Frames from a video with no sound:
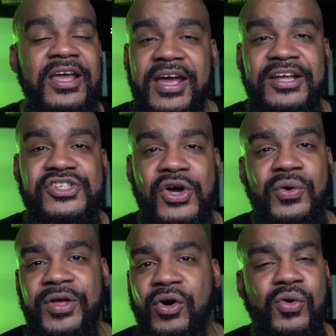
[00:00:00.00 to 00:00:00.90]
And so
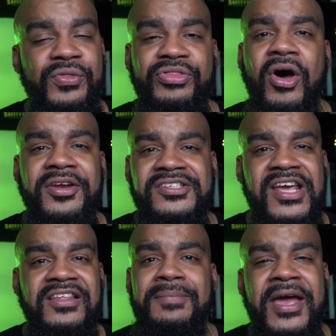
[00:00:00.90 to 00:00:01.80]
the whole thought, the
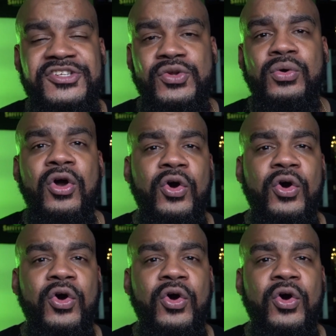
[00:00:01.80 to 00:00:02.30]
safety man is no longer